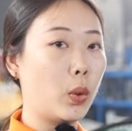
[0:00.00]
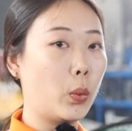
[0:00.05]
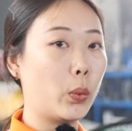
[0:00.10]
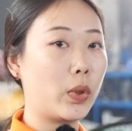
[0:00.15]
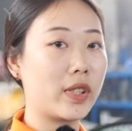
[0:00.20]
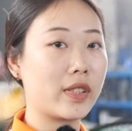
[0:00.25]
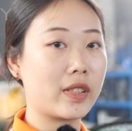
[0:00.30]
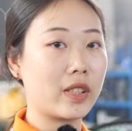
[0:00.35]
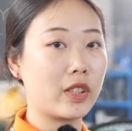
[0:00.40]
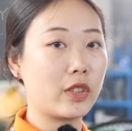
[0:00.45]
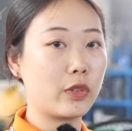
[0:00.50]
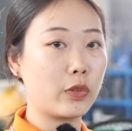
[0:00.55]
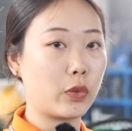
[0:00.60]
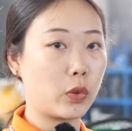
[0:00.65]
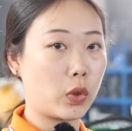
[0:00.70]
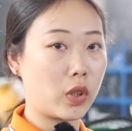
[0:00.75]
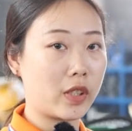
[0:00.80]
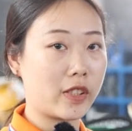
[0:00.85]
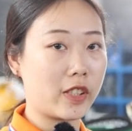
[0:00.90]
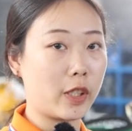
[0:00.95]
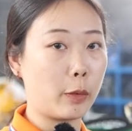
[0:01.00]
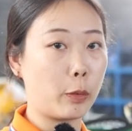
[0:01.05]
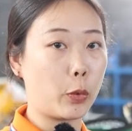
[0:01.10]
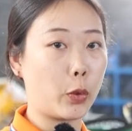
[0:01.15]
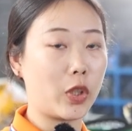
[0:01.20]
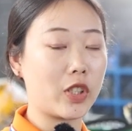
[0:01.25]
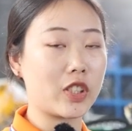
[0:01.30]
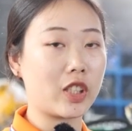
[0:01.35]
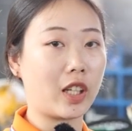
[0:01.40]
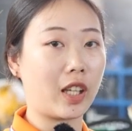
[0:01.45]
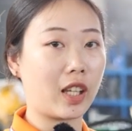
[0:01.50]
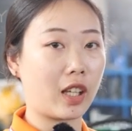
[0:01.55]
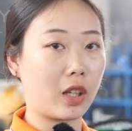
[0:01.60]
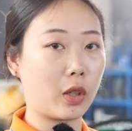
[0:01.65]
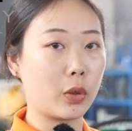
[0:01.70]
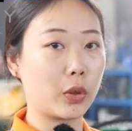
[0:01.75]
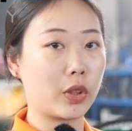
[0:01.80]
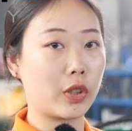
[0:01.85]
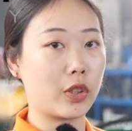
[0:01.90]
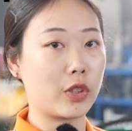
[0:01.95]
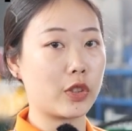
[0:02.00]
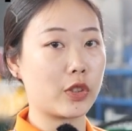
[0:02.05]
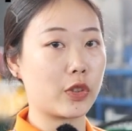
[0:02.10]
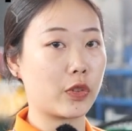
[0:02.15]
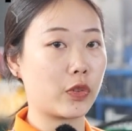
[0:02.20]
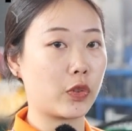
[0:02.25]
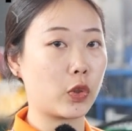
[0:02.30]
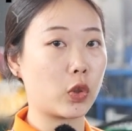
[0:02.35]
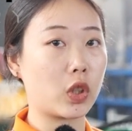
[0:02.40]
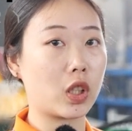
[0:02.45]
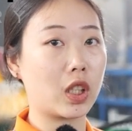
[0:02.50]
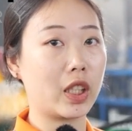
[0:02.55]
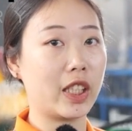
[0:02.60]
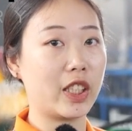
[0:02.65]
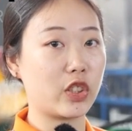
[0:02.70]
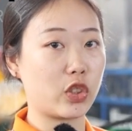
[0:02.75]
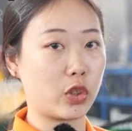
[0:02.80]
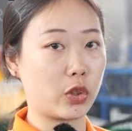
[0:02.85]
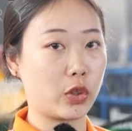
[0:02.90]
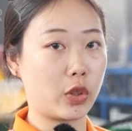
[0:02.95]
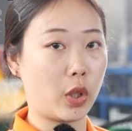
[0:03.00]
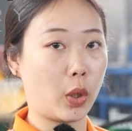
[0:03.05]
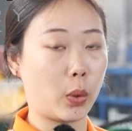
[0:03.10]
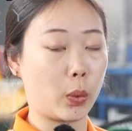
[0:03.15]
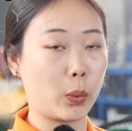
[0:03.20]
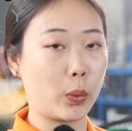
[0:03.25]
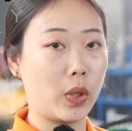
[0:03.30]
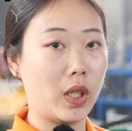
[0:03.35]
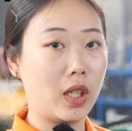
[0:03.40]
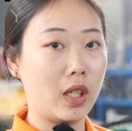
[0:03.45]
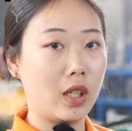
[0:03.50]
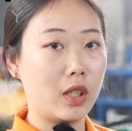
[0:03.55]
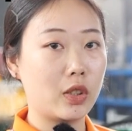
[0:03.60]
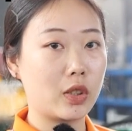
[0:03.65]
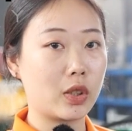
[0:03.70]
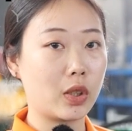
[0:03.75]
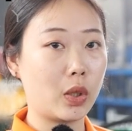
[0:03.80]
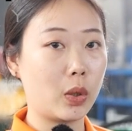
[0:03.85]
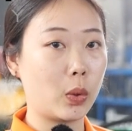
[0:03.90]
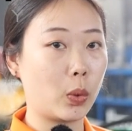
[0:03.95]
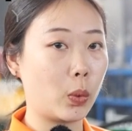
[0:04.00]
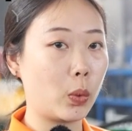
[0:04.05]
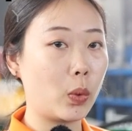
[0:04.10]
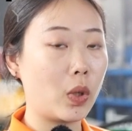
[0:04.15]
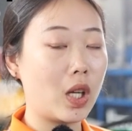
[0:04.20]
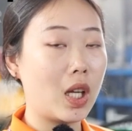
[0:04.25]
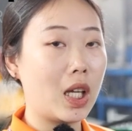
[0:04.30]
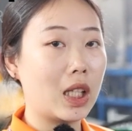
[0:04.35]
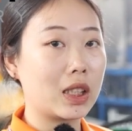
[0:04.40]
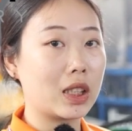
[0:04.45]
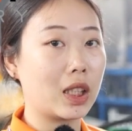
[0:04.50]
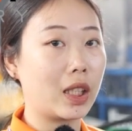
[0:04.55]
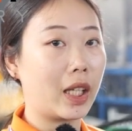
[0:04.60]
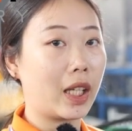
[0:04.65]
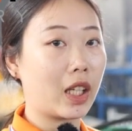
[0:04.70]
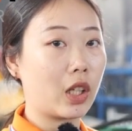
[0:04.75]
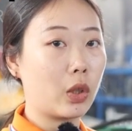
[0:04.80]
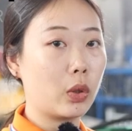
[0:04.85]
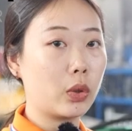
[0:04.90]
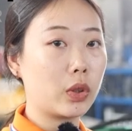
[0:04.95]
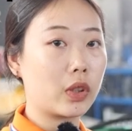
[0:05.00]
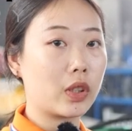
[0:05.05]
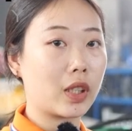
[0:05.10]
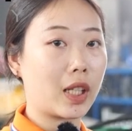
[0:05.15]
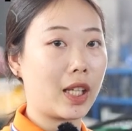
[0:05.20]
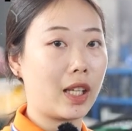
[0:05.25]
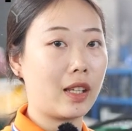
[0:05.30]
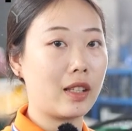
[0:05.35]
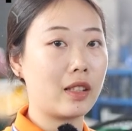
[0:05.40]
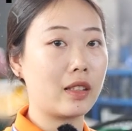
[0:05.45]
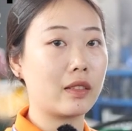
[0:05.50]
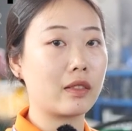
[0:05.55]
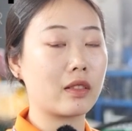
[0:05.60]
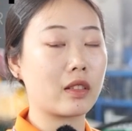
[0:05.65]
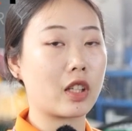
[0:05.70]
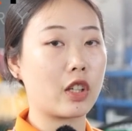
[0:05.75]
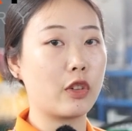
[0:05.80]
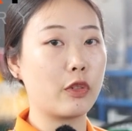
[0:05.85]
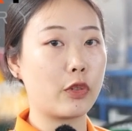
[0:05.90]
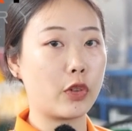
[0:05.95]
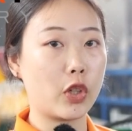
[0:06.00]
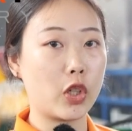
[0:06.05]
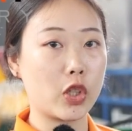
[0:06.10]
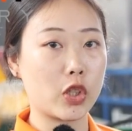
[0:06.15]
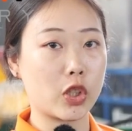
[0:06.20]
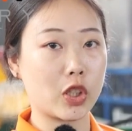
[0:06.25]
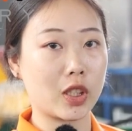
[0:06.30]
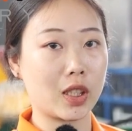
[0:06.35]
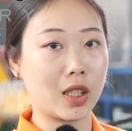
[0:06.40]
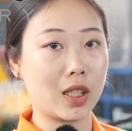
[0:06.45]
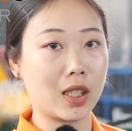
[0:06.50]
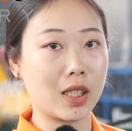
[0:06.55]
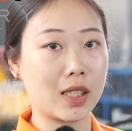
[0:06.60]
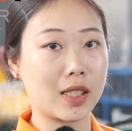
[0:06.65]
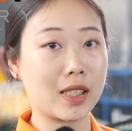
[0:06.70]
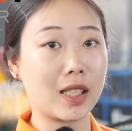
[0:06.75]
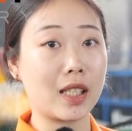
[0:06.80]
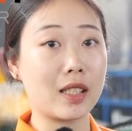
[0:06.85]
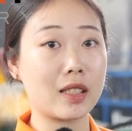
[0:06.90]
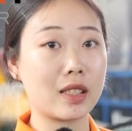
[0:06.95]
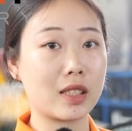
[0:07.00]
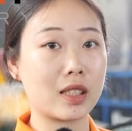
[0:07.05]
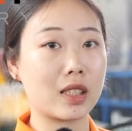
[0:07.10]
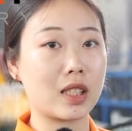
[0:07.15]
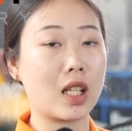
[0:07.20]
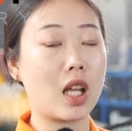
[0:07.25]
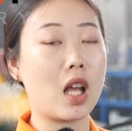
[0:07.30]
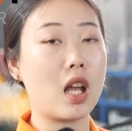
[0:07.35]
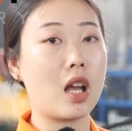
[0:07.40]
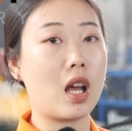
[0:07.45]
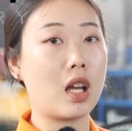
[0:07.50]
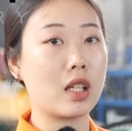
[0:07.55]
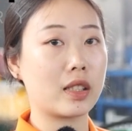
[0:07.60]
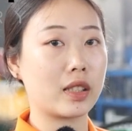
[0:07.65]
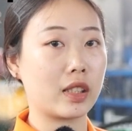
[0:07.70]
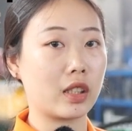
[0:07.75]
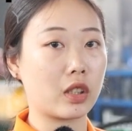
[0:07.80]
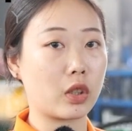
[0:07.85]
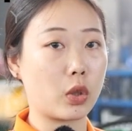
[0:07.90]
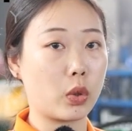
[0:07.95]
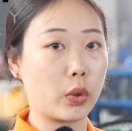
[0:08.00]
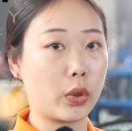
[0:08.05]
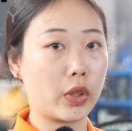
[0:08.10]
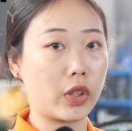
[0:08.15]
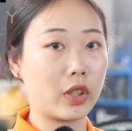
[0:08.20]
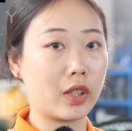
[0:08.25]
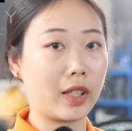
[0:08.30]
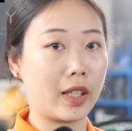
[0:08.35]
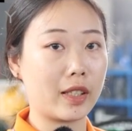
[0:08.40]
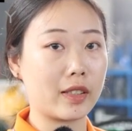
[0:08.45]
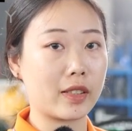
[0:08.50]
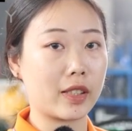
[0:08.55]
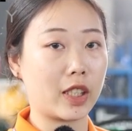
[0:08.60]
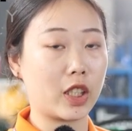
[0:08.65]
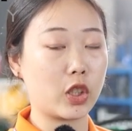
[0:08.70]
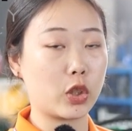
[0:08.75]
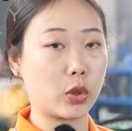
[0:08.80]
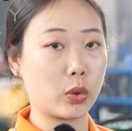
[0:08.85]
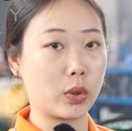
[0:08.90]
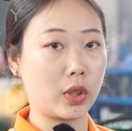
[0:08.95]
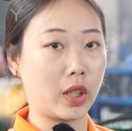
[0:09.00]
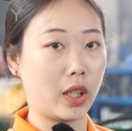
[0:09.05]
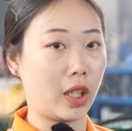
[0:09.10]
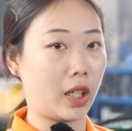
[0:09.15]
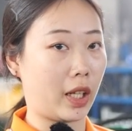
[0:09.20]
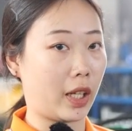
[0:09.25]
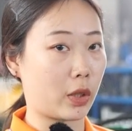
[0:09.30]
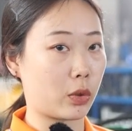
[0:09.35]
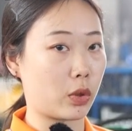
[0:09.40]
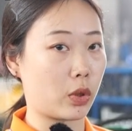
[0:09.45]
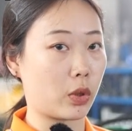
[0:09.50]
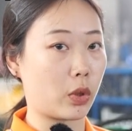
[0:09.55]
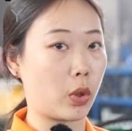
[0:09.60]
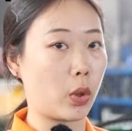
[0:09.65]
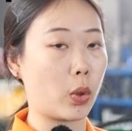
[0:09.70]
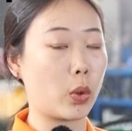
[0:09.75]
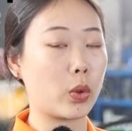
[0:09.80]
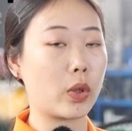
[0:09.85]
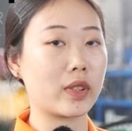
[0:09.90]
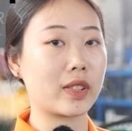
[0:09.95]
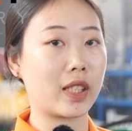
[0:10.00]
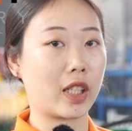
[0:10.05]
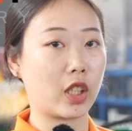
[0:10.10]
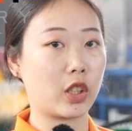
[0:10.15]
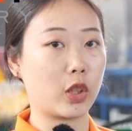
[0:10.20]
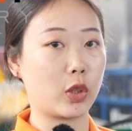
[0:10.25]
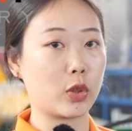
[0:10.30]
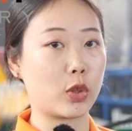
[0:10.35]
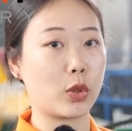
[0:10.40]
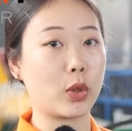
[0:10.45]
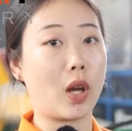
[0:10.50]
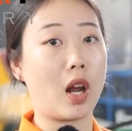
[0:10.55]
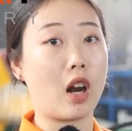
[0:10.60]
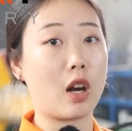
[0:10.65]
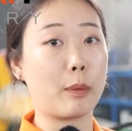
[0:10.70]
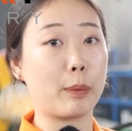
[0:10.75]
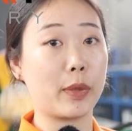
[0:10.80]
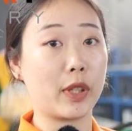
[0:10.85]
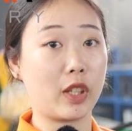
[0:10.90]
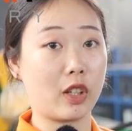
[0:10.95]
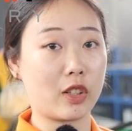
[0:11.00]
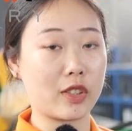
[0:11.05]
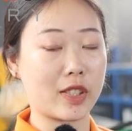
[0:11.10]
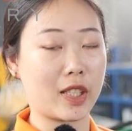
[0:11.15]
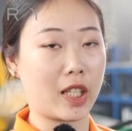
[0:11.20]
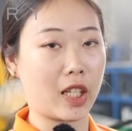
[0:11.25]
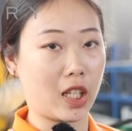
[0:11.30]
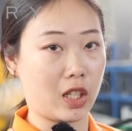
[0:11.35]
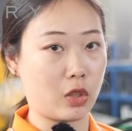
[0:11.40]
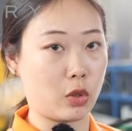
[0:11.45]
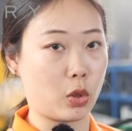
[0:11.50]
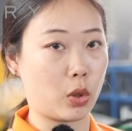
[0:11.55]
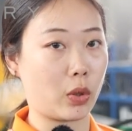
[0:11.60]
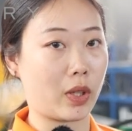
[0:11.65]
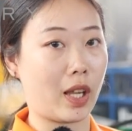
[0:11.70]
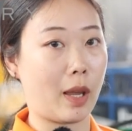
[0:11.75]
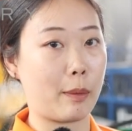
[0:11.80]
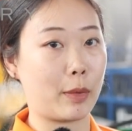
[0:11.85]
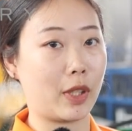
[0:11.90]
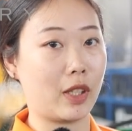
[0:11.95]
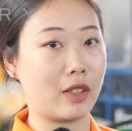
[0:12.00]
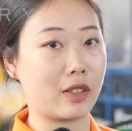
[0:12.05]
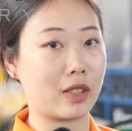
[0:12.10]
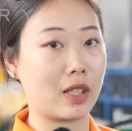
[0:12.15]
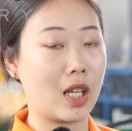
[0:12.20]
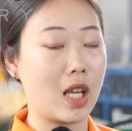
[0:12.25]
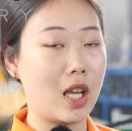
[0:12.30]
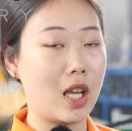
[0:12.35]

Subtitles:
We set 4 separate encoders for each row, so the encoder can convert the steel coil length into the electrical signal to our PLC control cabinet.